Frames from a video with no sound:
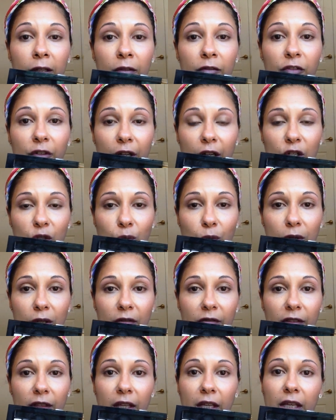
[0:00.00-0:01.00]
for each one
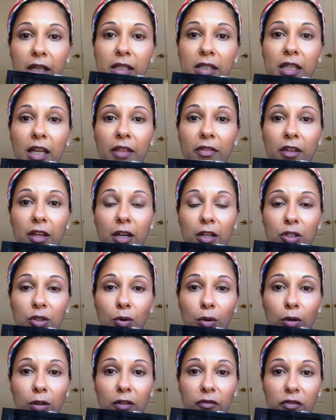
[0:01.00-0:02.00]
of these, and then a
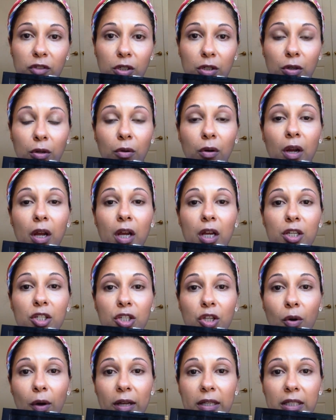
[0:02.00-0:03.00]
total of 2.
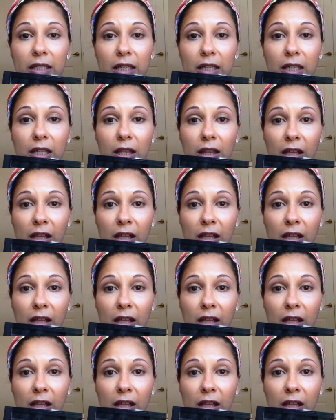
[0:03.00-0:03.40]
So I did